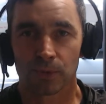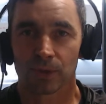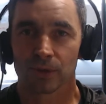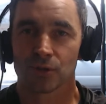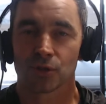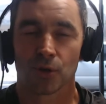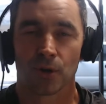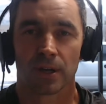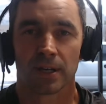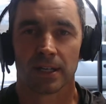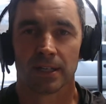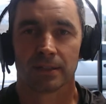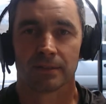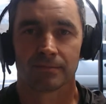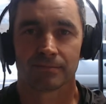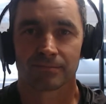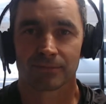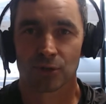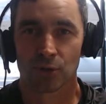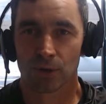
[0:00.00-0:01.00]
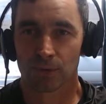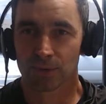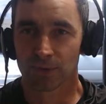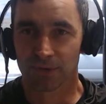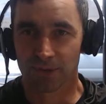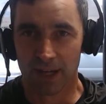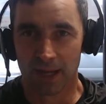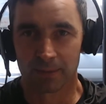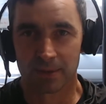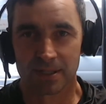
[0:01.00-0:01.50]
you're enjoying it. Enjoy it with your
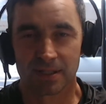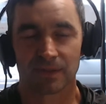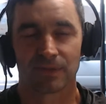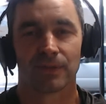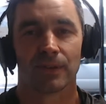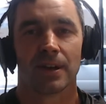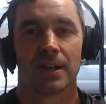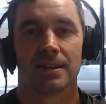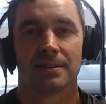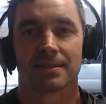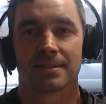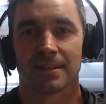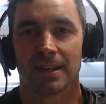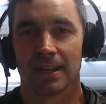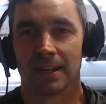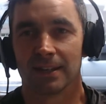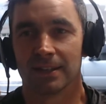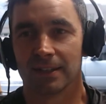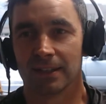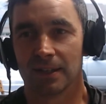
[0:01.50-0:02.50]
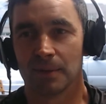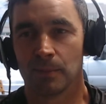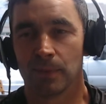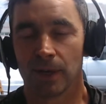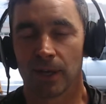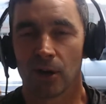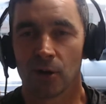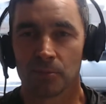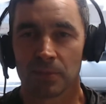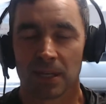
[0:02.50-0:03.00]
families, your friends, and
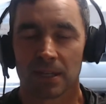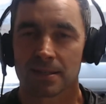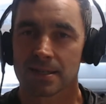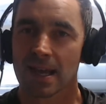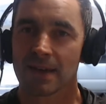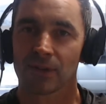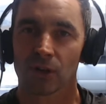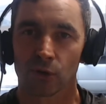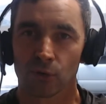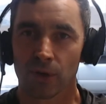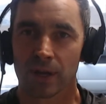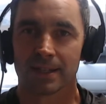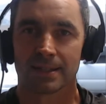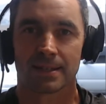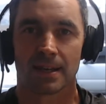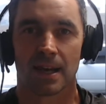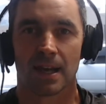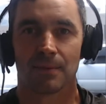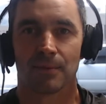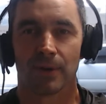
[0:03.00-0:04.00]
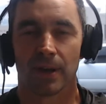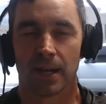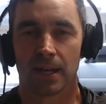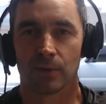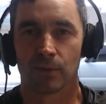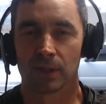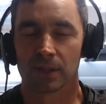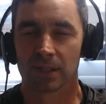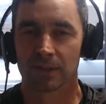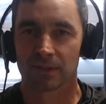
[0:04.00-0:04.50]
by all means, have a great time, right?
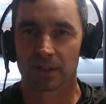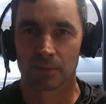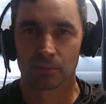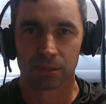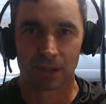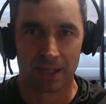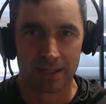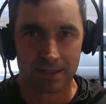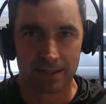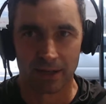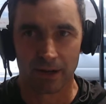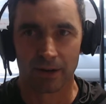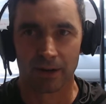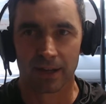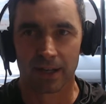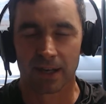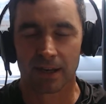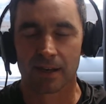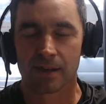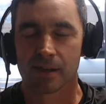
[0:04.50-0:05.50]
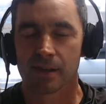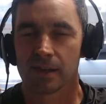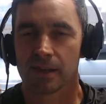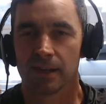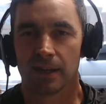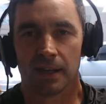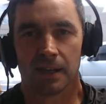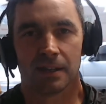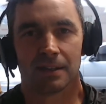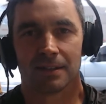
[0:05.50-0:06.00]
We live in a blessed area,
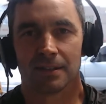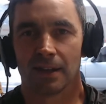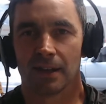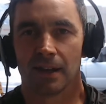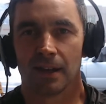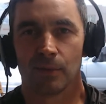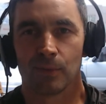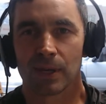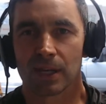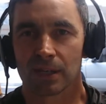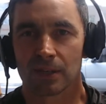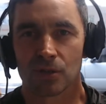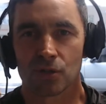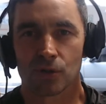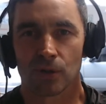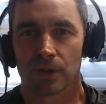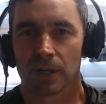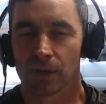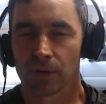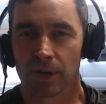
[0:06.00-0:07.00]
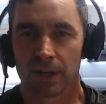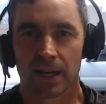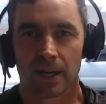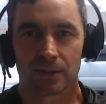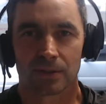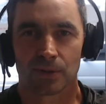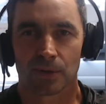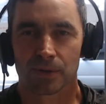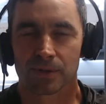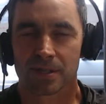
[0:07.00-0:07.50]
and we can enjoy the great
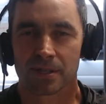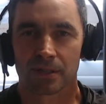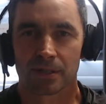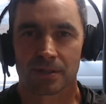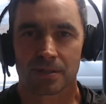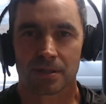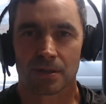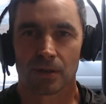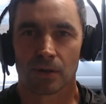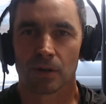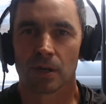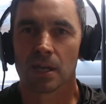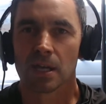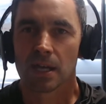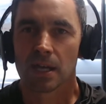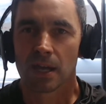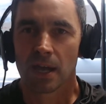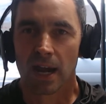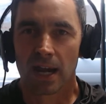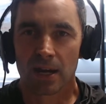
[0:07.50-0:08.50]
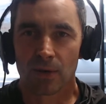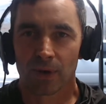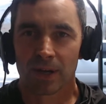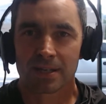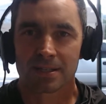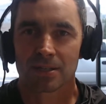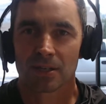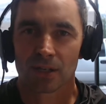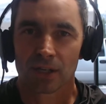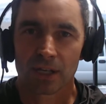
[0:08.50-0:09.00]
outdoors here. So
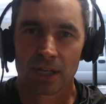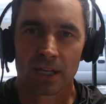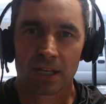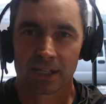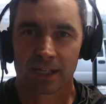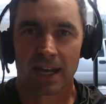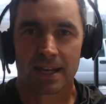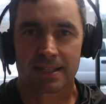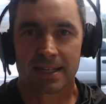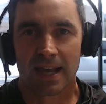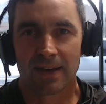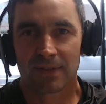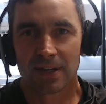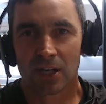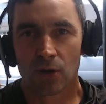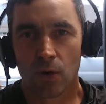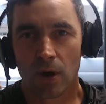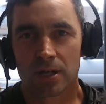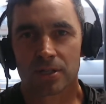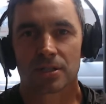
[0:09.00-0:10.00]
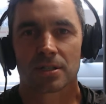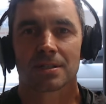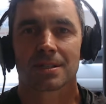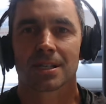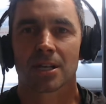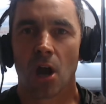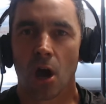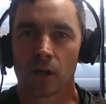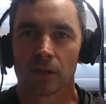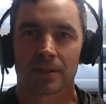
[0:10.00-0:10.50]
anyways, if you guys have any questions,
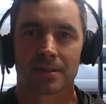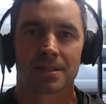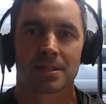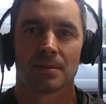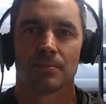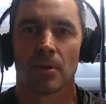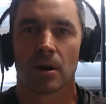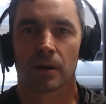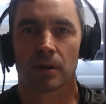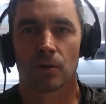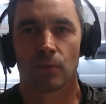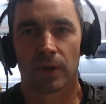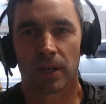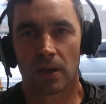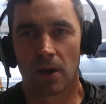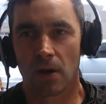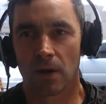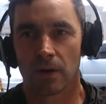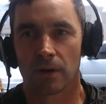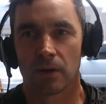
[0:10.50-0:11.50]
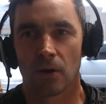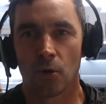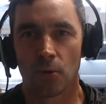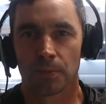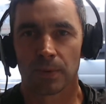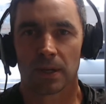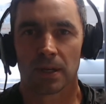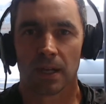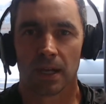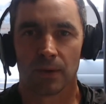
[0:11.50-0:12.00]
call us tomorrow. We are
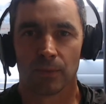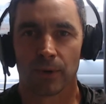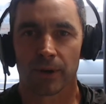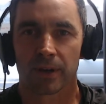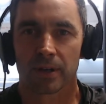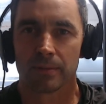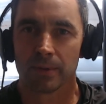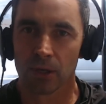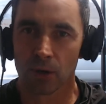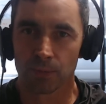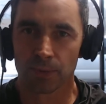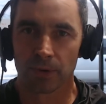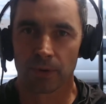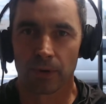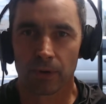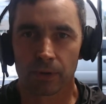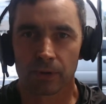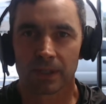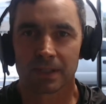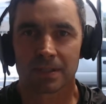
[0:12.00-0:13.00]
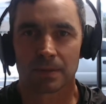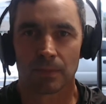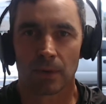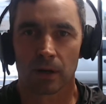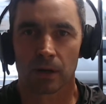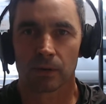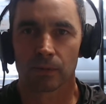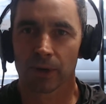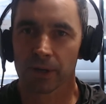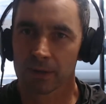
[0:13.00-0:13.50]
open, and we're going to be open early
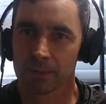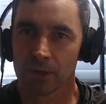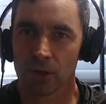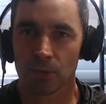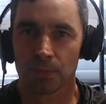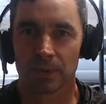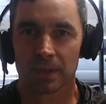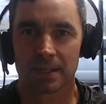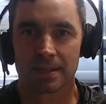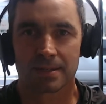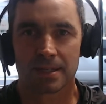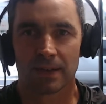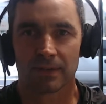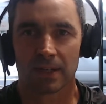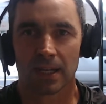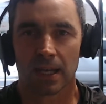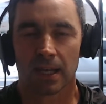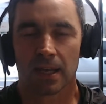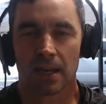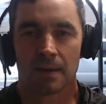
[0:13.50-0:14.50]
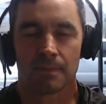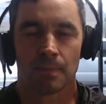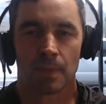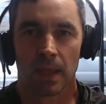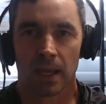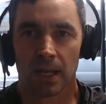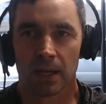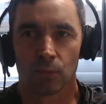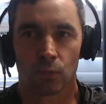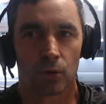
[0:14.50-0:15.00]
tomorrow. We're going to be open at 7 a.m.,
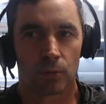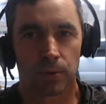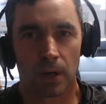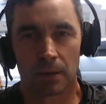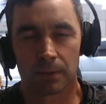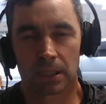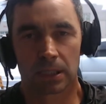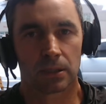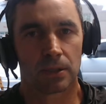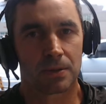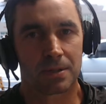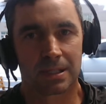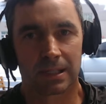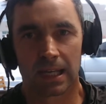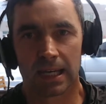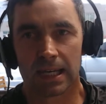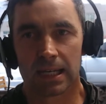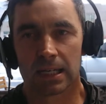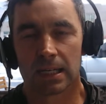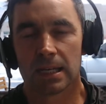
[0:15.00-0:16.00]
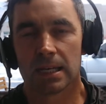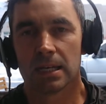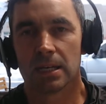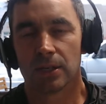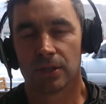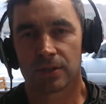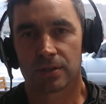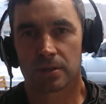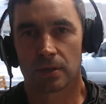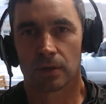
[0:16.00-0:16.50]
and we'll probably close late.
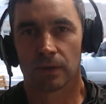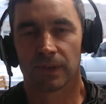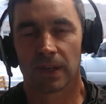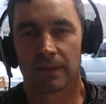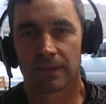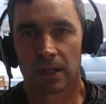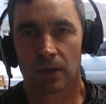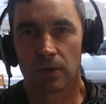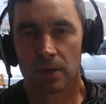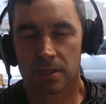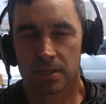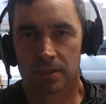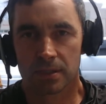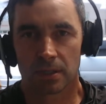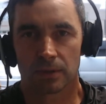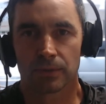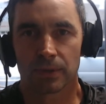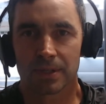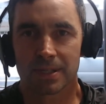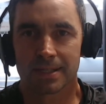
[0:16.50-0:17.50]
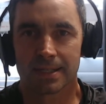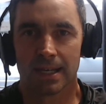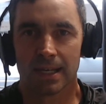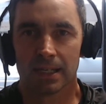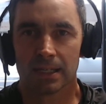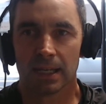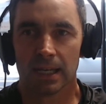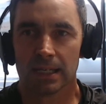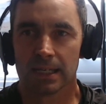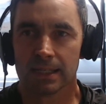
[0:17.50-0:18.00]
So if you have any questions on real
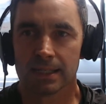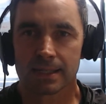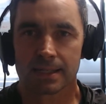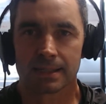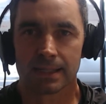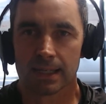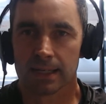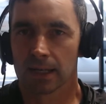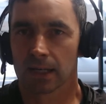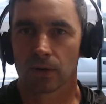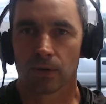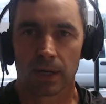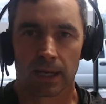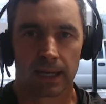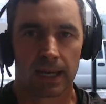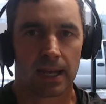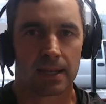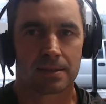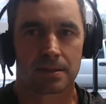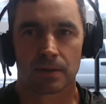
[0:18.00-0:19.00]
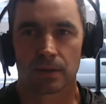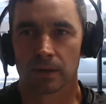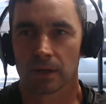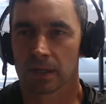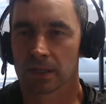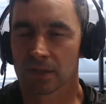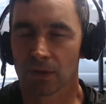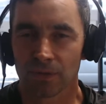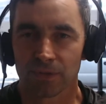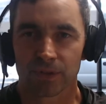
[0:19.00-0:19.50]
estate and you just need a quick answer,
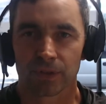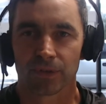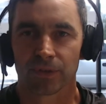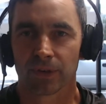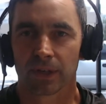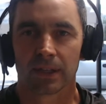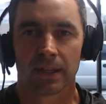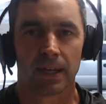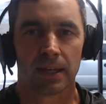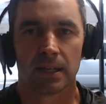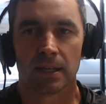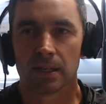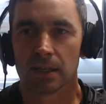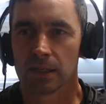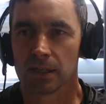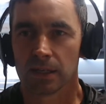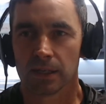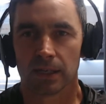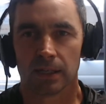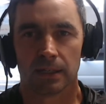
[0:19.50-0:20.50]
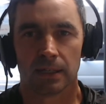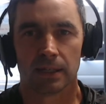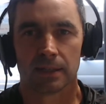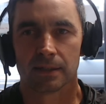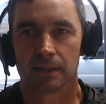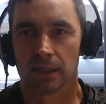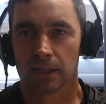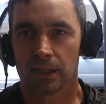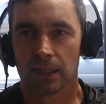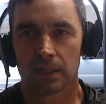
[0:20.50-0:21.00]
don't feel free that we
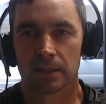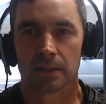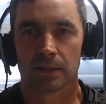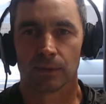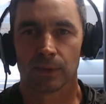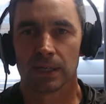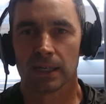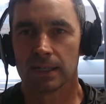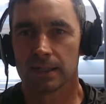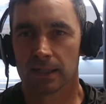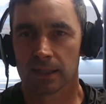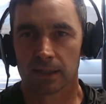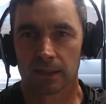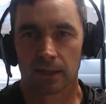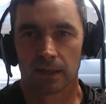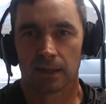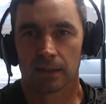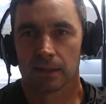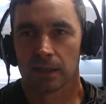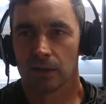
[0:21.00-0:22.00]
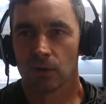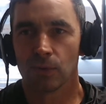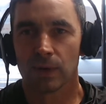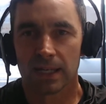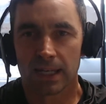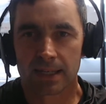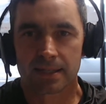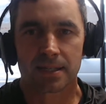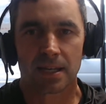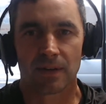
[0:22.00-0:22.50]

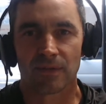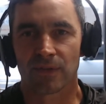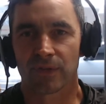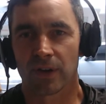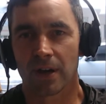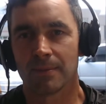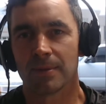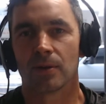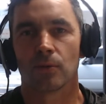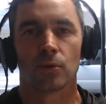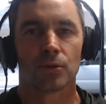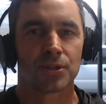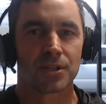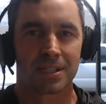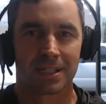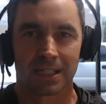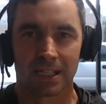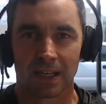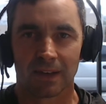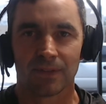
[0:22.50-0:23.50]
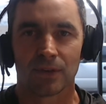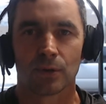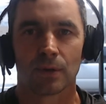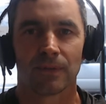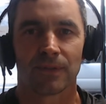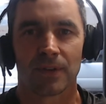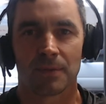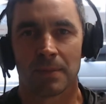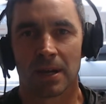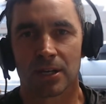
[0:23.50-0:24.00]
need something from it. We'll just give you
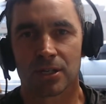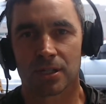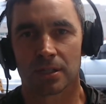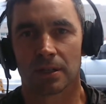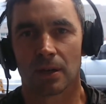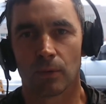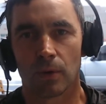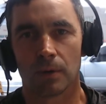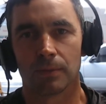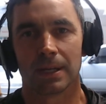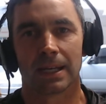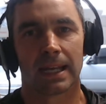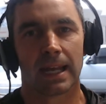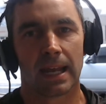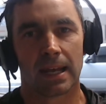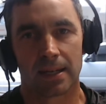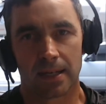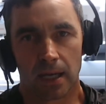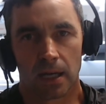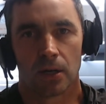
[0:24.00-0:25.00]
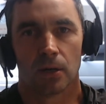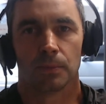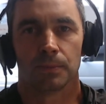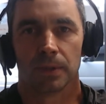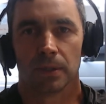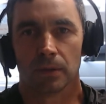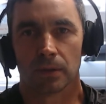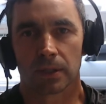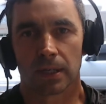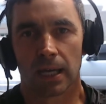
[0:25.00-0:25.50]
information that what we can to help
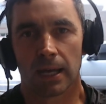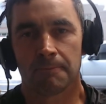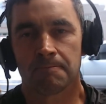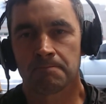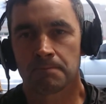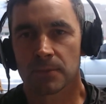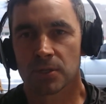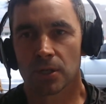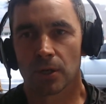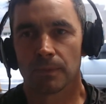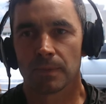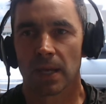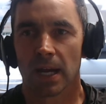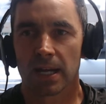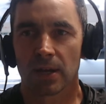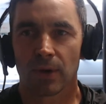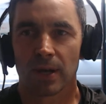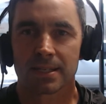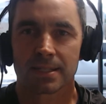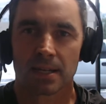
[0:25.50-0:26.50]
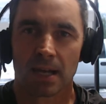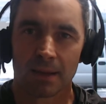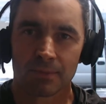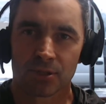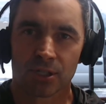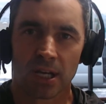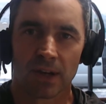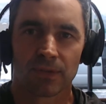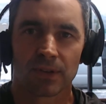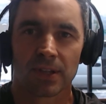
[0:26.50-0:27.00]
you, okay? So anyways, I'm
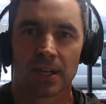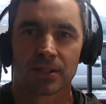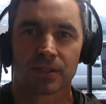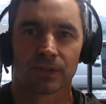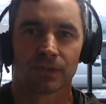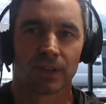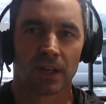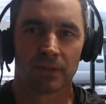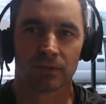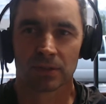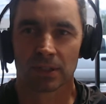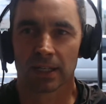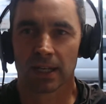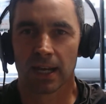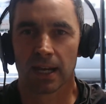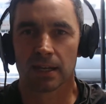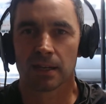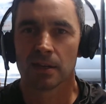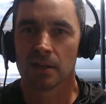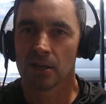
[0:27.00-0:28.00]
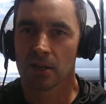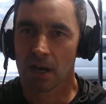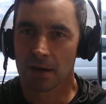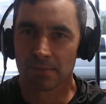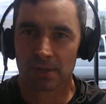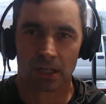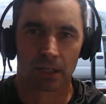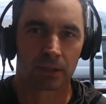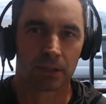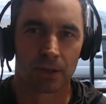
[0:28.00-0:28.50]
Jeff with Agent 519. I'm
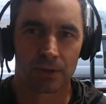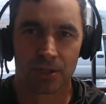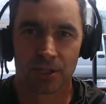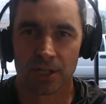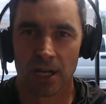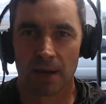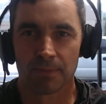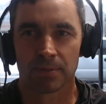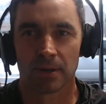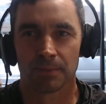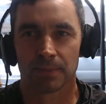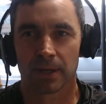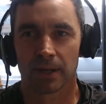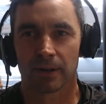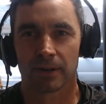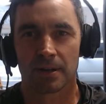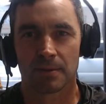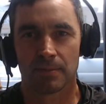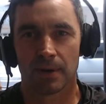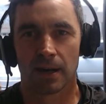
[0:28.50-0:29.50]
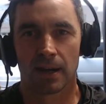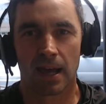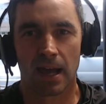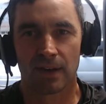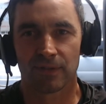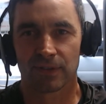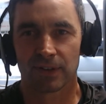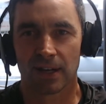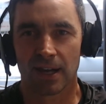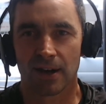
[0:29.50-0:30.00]
going to close shop up here in about
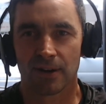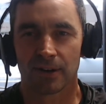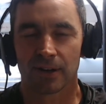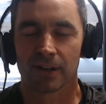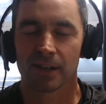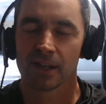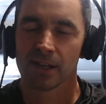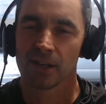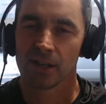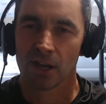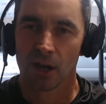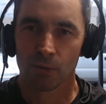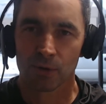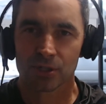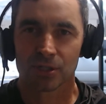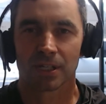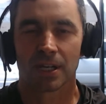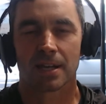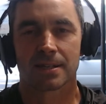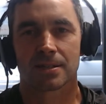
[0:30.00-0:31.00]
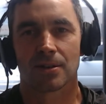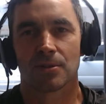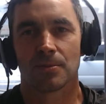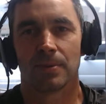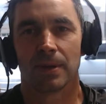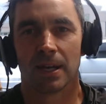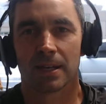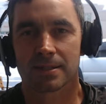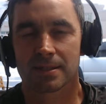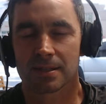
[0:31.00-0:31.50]
half an hour. I wish you guys all the
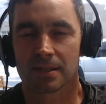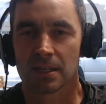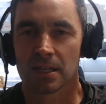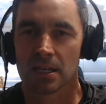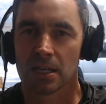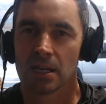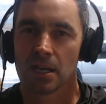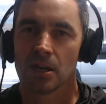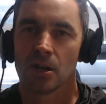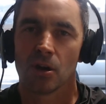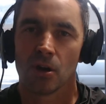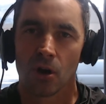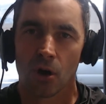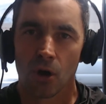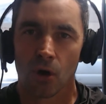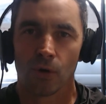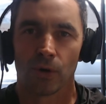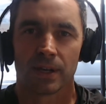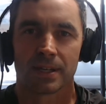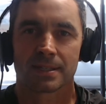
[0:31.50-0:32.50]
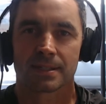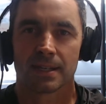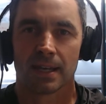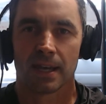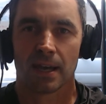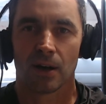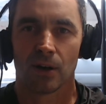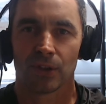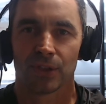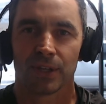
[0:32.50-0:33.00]
best. Always stay
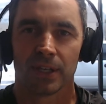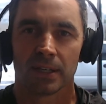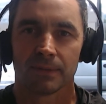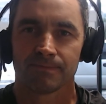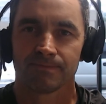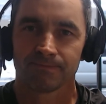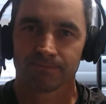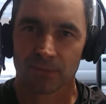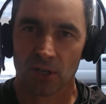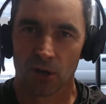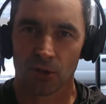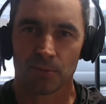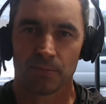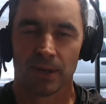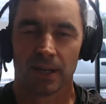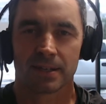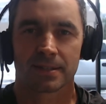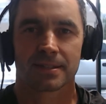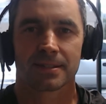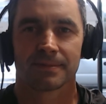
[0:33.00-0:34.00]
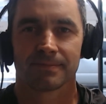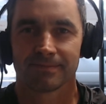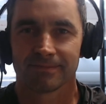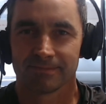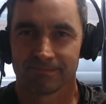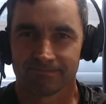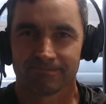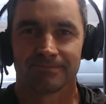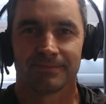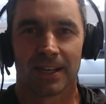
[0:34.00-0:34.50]
healthy. All the best.
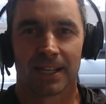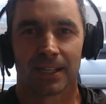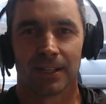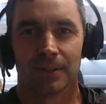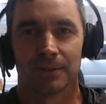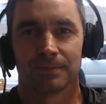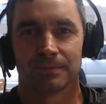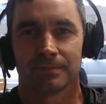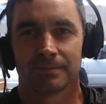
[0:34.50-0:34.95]
Thank you.